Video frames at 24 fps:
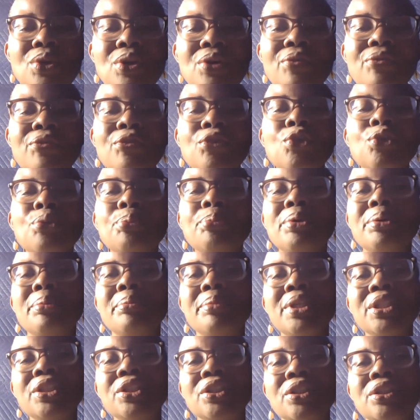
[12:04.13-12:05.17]
full
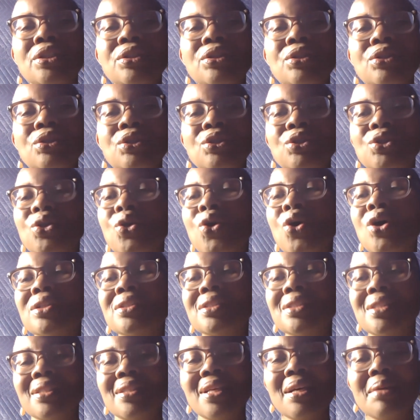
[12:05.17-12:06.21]
permission to talk
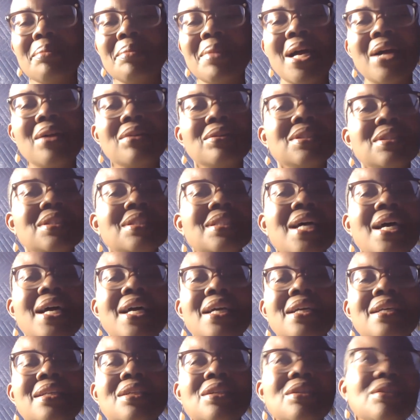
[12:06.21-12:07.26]
to them
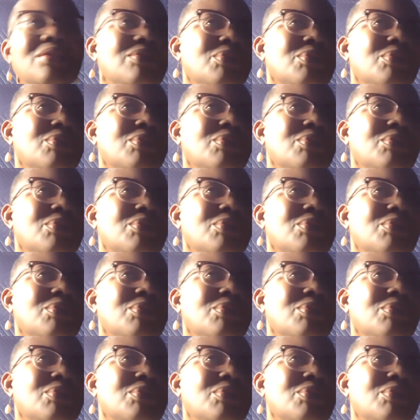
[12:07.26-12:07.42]
outside of